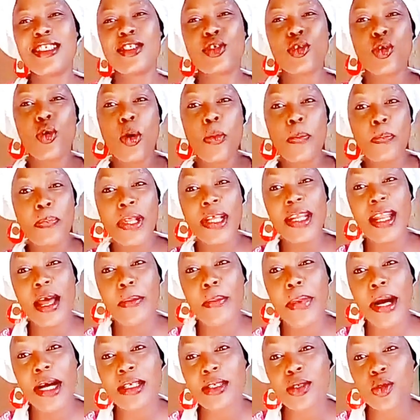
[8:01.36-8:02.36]
need to complain
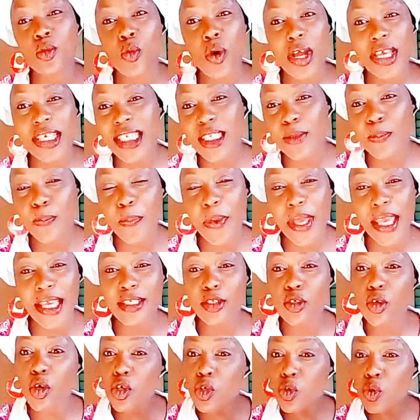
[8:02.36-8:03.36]
about waist
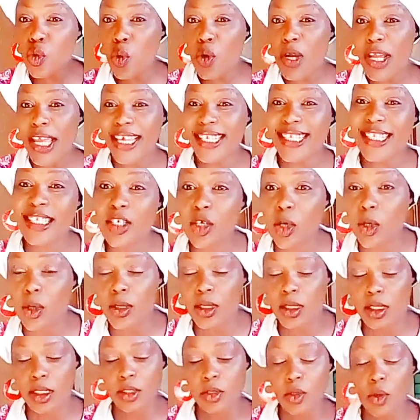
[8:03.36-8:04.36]
pain. Just go get
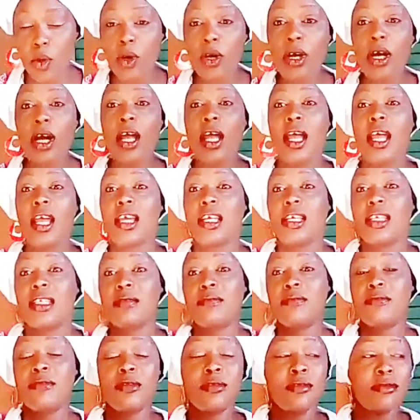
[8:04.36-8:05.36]
yours, you know.
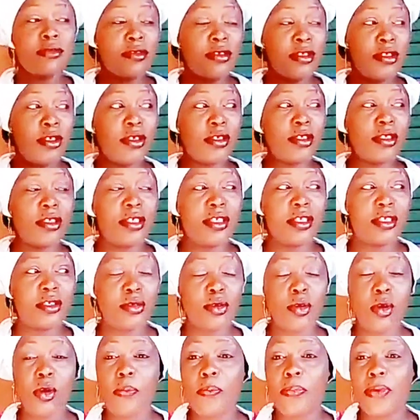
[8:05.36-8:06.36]
You don't
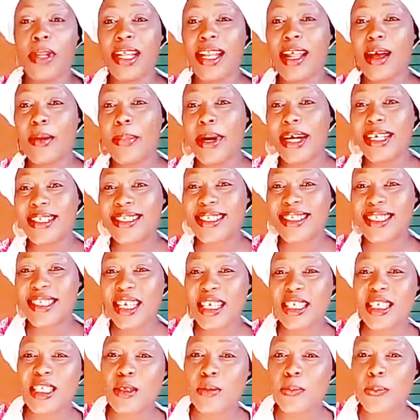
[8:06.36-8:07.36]
need to complain about
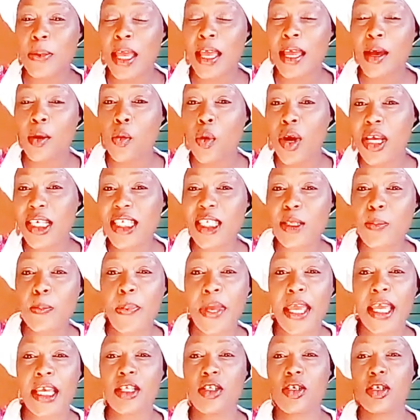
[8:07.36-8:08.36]
chest
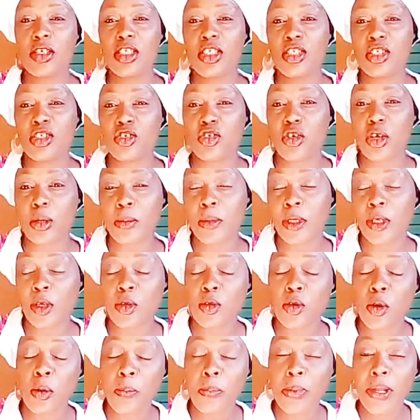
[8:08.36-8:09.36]
waist pain. You don't need to
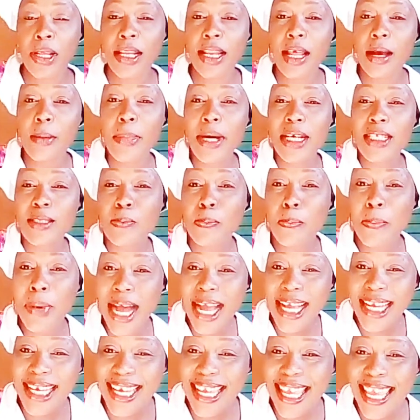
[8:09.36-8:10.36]
complain about
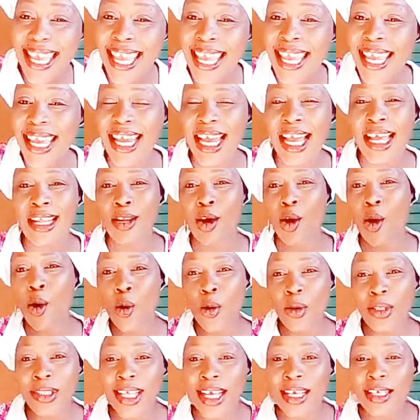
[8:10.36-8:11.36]
backache and
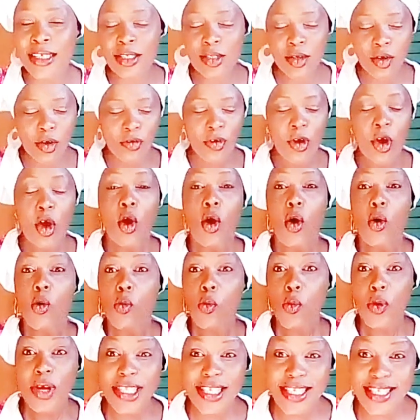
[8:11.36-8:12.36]
all that stuff.
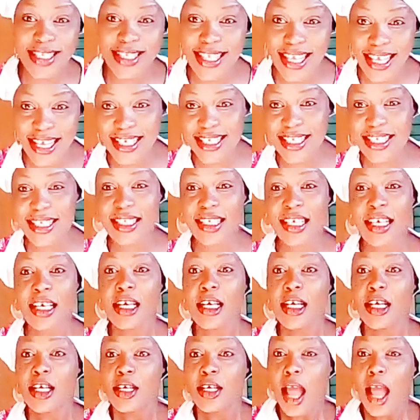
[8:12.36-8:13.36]
With this,
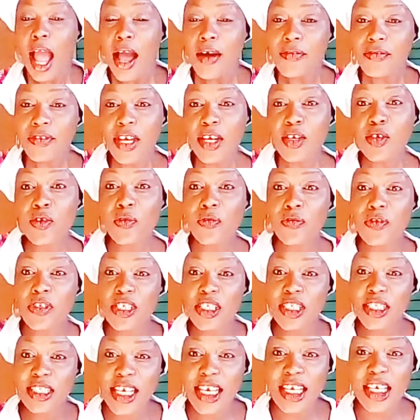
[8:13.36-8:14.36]
after you
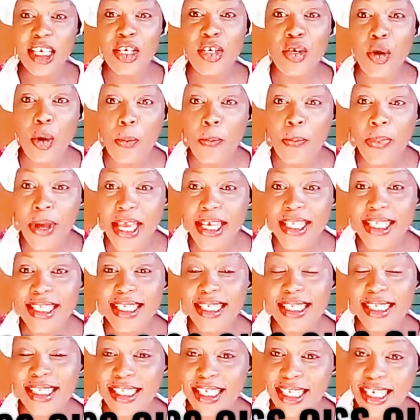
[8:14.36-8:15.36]
finish taking your
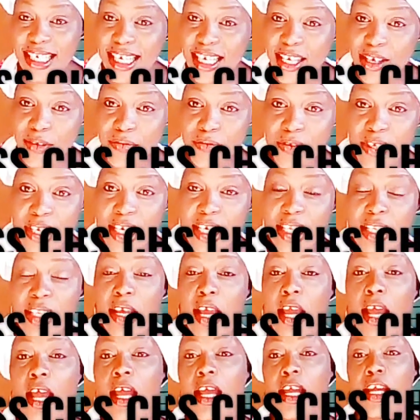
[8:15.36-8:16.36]
baths in the
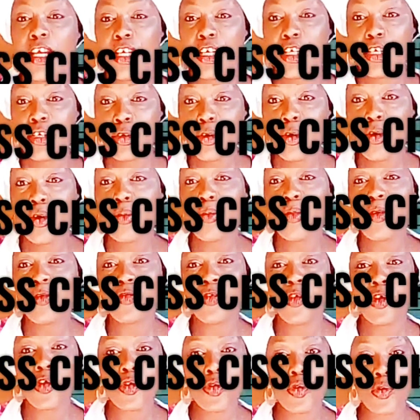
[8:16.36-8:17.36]
evening, you know,
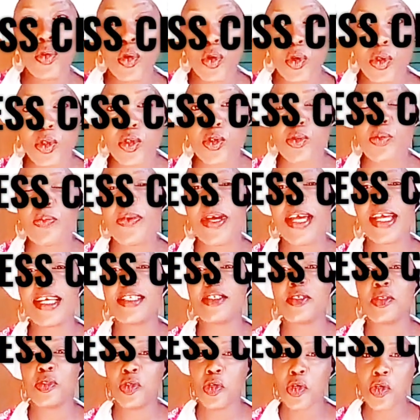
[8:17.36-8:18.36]
before you go to
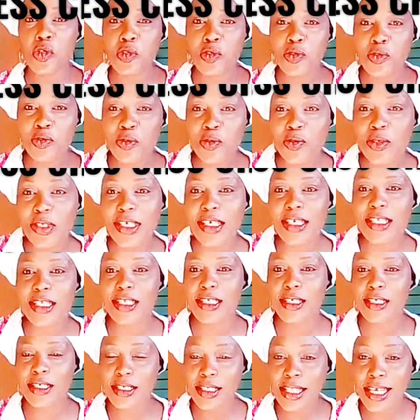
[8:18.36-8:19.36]
bed, just
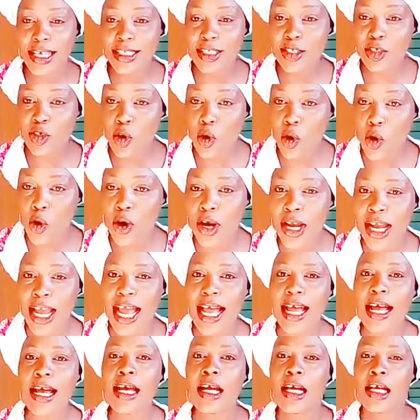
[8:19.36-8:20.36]
use it. Let your
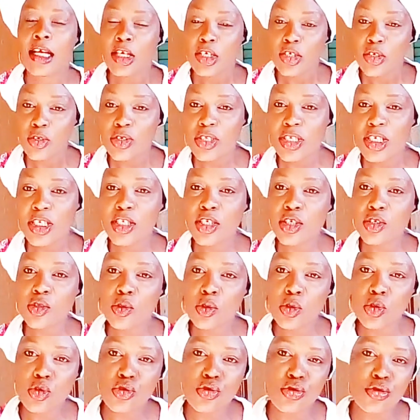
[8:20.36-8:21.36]
organ use it, you
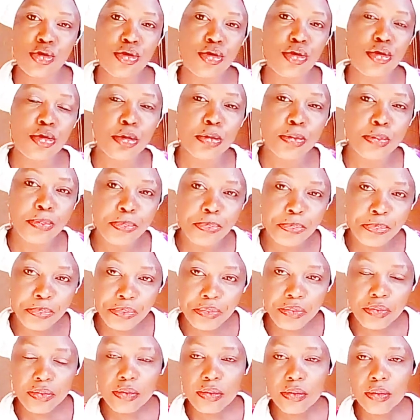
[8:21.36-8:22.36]
know, to
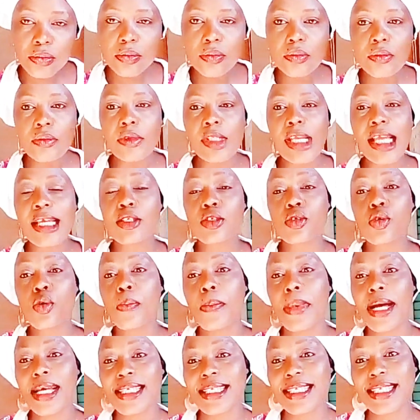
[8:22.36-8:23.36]

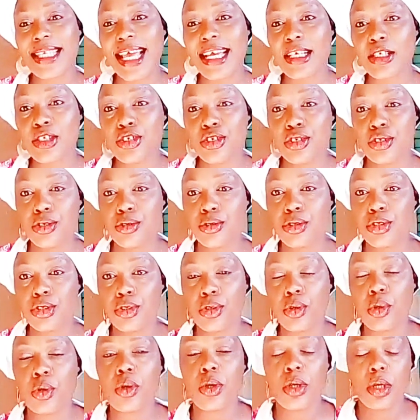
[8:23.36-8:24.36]
massage you,
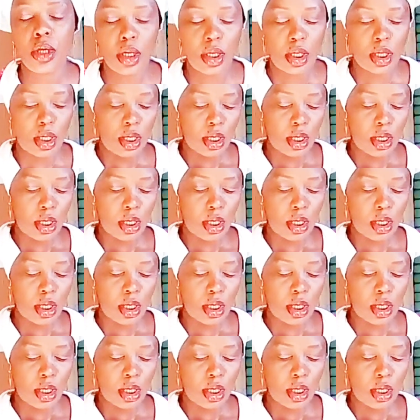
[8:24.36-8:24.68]
you know.